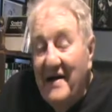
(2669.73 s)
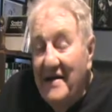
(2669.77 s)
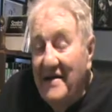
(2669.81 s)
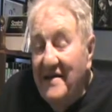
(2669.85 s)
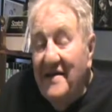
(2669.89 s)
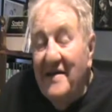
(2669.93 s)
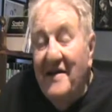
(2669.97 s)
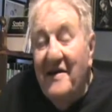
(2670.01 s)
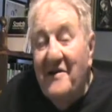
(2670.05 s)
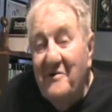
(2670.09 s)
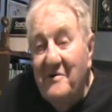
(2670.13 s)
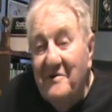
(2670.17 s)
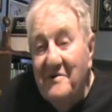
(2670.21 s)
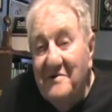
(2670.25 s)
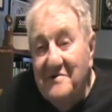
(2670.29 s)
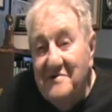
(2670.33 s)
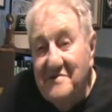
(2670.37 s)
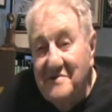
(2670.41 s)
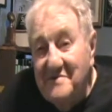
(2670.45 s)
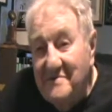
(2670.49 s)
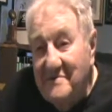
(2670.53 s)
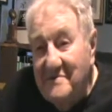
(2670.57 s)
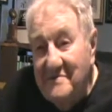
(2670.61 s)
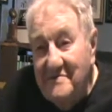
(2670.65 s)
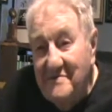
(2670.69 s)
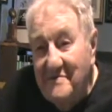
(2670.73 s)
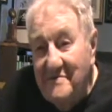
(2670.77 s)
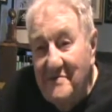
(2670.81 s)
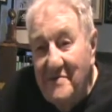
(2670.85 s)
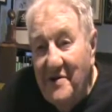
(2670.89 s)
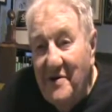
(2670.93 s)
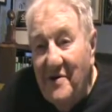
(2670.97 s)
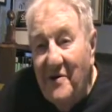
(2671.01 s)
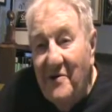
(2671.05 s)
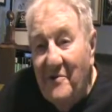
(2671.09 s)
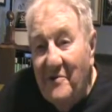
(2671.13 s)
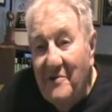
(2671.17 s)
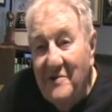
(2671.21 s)
than I was
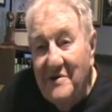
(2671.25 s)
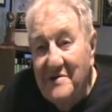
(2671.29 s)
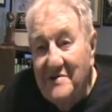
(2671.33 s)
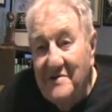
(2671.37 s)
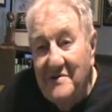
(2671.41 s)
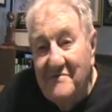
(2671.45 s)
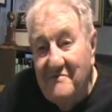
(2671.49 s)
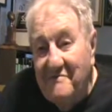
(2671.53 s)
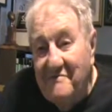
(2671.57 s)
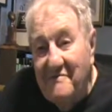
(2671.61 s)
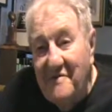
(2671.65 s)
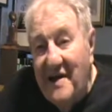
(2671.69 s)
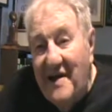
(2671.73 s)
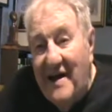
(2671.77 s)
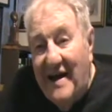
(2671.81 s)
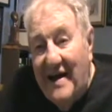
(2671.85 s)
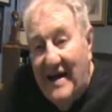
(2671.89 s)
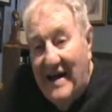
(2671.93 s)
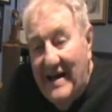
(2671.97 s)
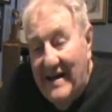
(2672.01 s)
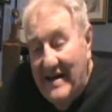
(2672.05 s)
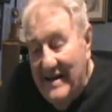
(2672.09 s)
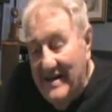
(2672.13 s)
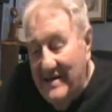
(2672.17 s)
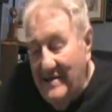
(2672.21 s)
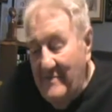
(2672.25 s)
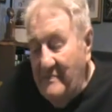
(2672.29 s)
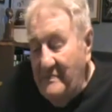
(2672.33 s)
to fly.